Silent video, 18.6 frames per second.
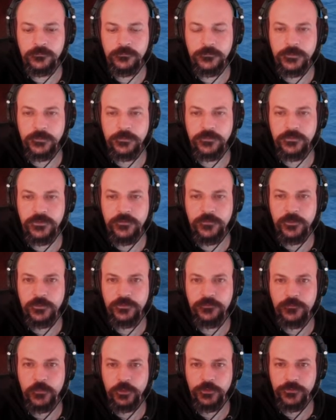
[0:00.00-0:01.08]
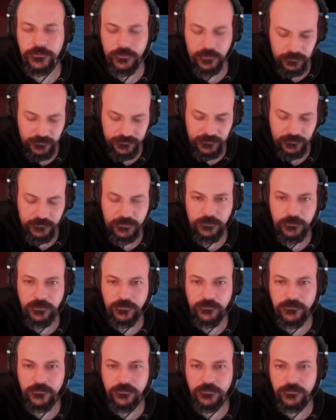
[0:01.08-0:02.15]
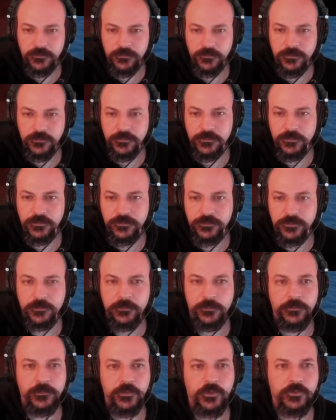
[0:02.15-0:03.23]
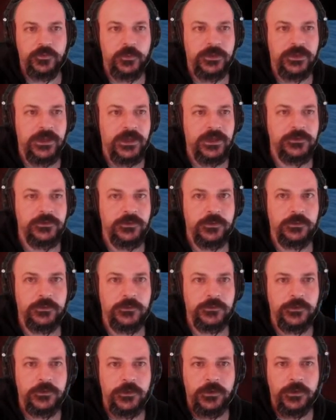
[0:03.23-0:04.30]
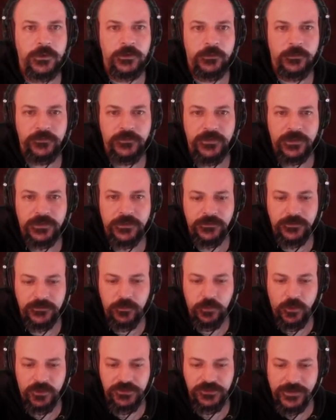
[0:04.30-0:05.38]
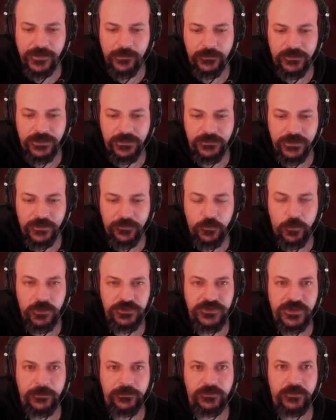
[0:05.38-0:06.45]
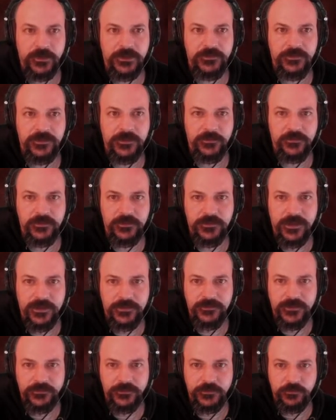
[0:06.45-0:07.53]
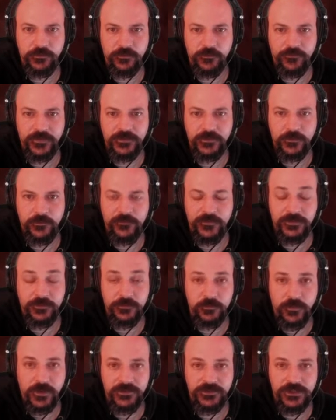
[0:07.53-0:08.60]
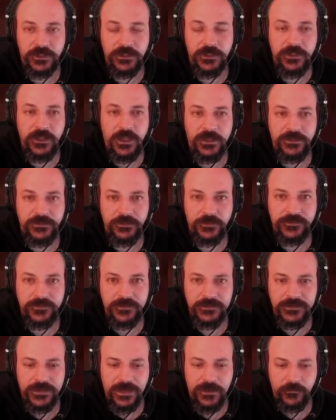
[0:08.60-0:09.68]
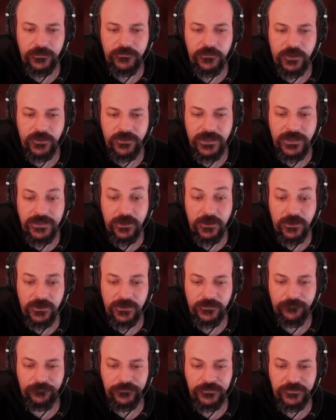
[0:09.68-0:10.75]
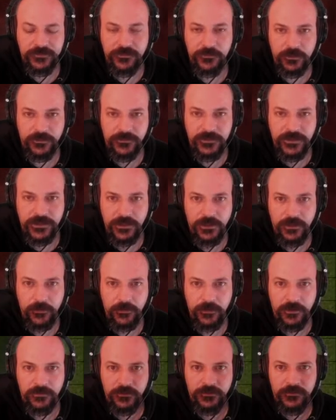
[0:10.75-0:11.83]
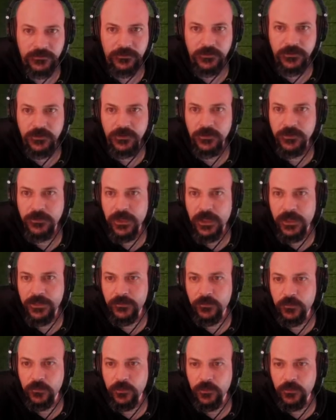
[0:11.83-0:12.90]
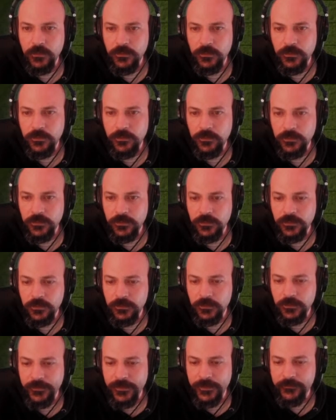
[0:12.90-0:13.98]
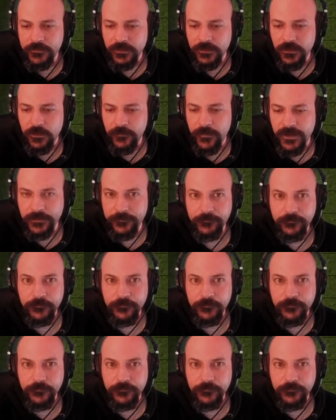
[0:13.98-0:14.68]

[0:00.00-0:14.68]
Just got for those 4 soulless. I'm going to move... Let's go and move to engage those. We've taken this watchtower now. Now the watchtower is great because it gives us an extended vision range. And you'll see now we've got an AI. This is one of the AI opponents. And ooh, they've got a lot of men.